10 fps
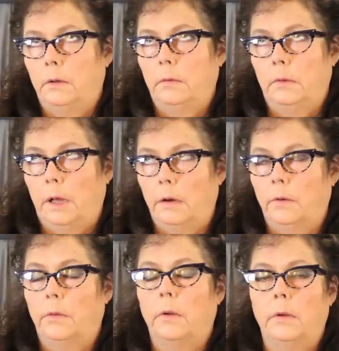two
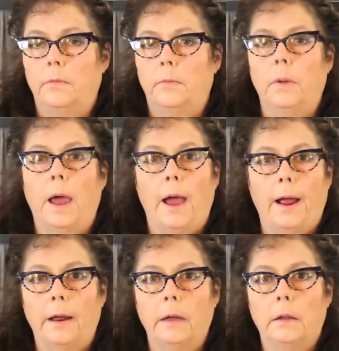layers of
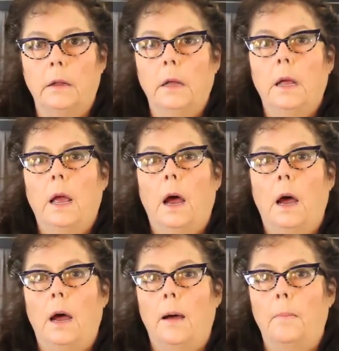black
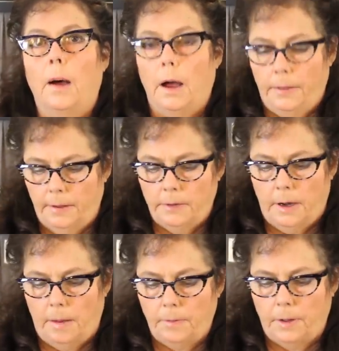um, on the
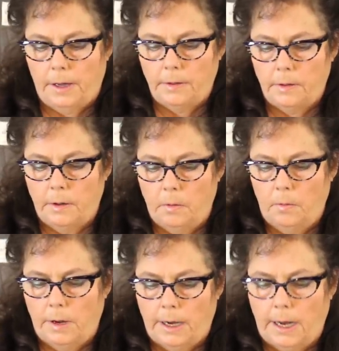top side. So
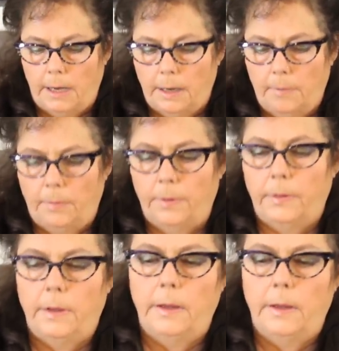what I end up with